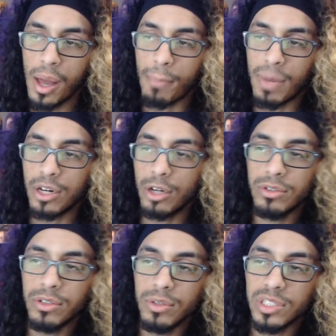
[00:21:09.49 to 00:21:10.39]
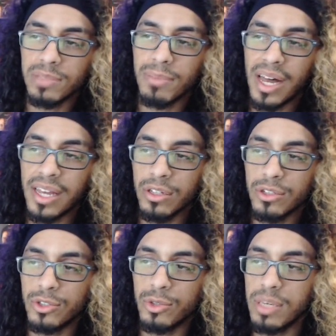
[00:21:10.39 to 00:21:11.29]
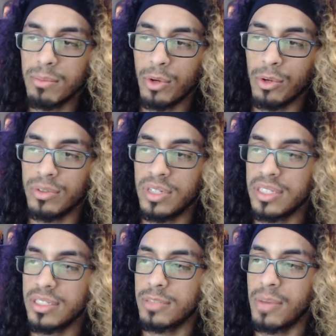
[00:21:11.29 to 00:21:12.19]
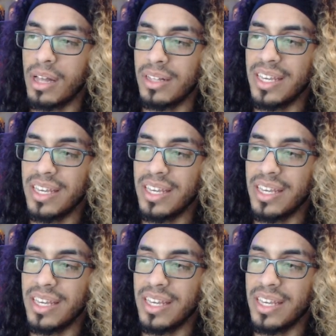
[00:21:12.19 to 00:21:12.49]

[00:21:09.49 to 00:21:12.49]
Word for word: Makoto Smile Sukimoto doesn't smile